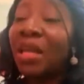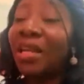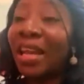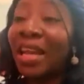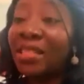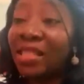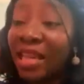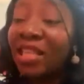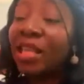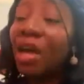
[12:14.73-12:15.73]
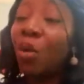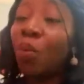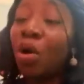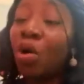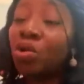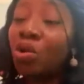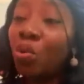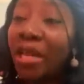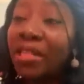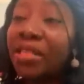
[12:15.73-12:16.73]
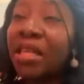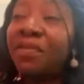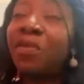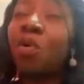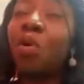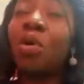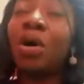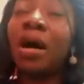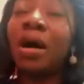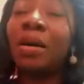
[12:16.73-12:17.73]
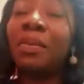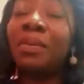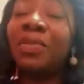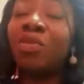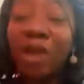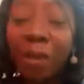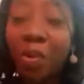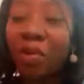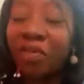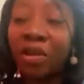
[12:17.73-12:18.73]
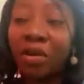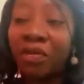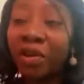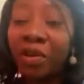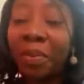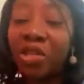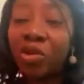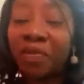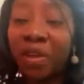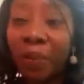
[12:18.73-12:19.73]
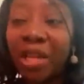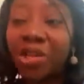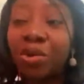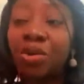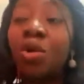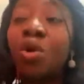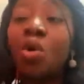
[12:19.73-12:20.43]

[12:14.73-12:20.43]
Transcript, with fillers: Like I said, we're also waiting for um, the rep of the Federal Ministry of Education